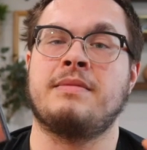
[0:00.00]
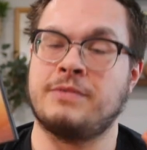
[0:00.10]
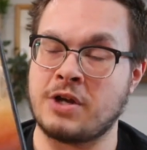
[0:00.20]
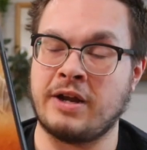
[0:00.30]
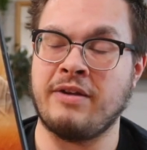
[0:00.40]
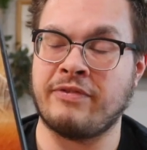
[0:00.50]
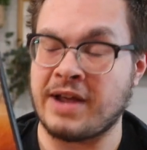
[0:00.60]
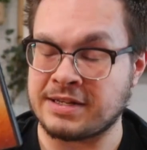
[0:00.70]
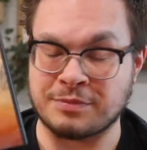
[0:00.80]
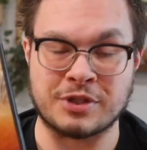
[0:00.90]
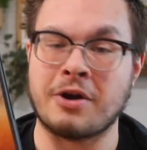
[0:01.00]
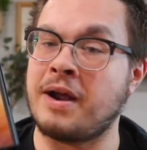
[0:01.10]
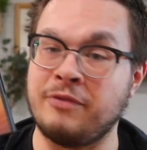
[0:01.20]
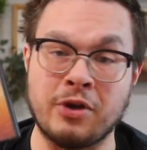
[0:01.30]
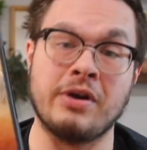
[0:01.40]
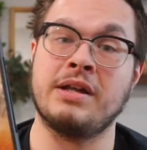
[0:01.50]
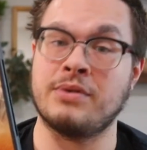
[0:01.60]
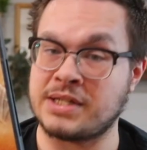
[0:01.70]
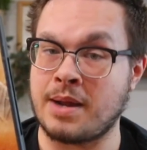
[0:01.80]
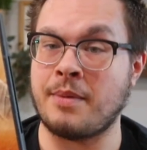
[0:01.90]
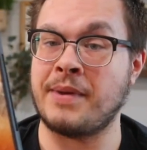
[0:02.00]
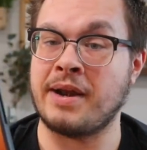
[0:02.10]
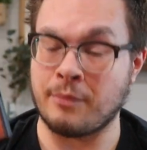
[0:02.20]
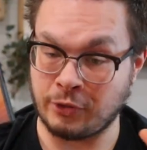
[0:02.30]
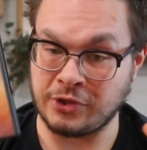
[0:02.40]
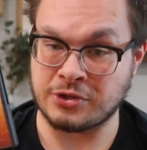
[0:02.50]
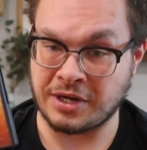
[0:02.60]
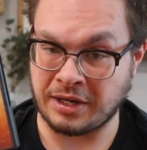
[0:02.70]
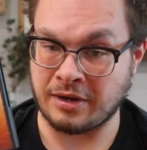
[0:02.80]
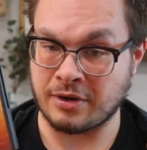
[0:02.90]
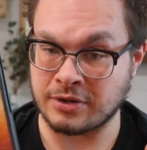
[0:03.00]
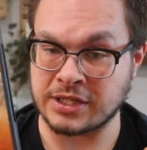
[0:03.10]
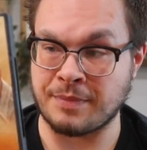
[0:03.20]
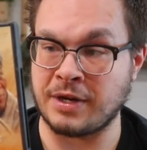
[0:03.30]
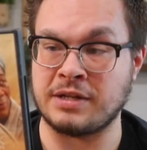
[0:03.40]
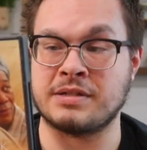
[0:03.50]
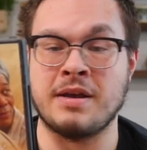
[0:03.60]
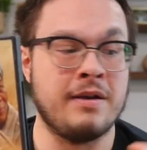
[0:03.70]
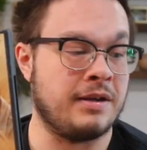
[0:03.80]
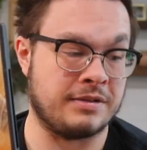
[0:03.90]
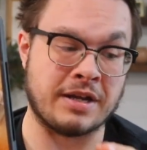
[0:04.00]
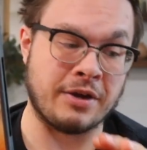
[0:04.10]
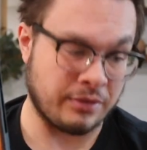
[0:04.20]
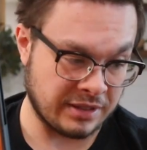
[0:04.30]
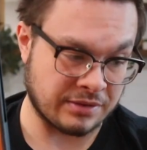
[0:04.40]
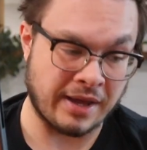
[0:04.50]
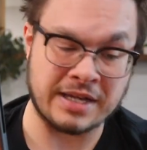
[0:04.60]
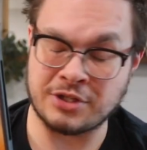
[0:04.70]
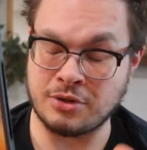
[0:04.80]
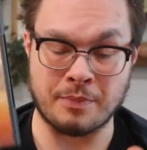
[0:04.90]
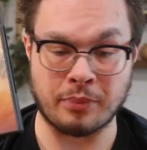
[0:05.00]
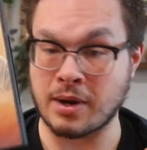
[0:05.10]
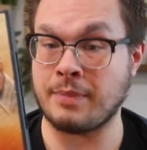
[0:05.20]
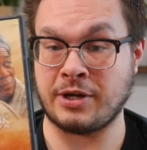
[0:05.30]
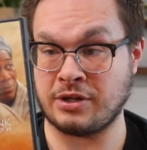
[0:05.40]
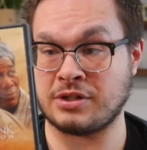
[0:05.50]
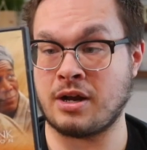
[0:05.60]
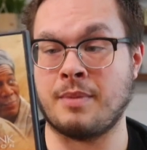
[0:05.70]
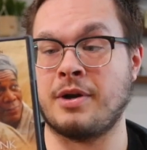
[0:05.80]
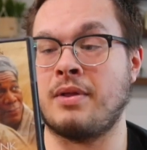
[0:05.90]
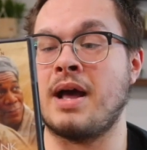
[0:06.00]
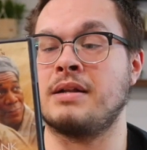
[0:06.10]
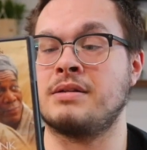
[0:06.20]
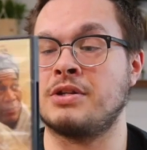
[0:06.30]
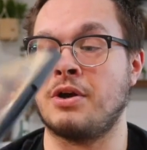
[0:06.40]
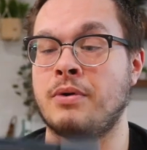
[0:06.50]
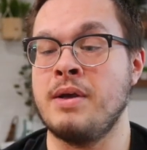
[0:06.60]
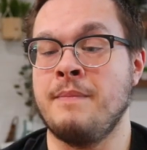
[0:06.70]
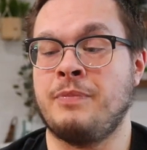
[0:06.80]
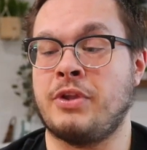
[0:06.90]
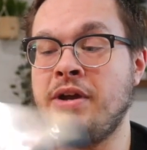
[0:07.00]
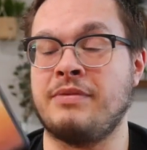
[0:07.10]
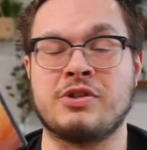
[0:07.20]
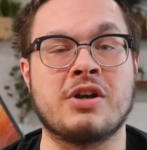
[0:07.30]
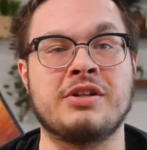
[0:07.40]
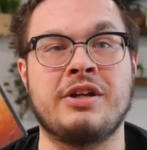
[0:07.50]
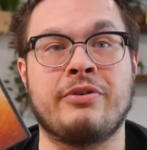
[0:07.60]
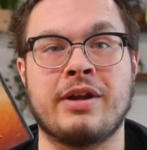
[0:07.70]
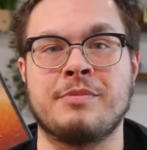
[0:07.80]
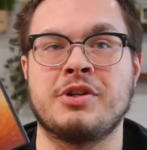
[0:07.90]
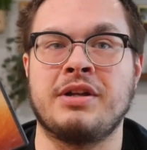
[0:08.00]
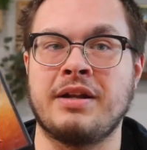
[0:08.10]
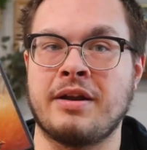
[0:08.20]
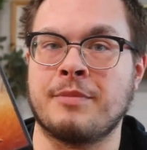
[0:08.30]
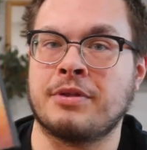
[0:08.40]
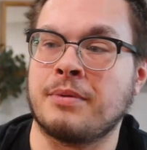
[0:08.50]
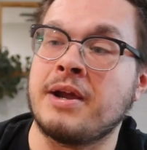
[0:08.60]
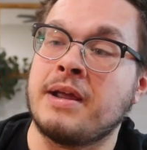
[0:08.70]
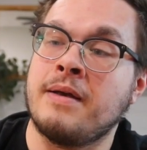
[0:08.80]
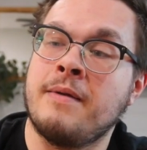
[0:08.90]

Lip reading: I'm talking fast. I'm sorry. I have no idea what time I'm at. I'm really trying to get in under 10 minutes. Because I know these last two I'm probably going to talk about a lot. So there you have The Shawshank Redemption in at number 3.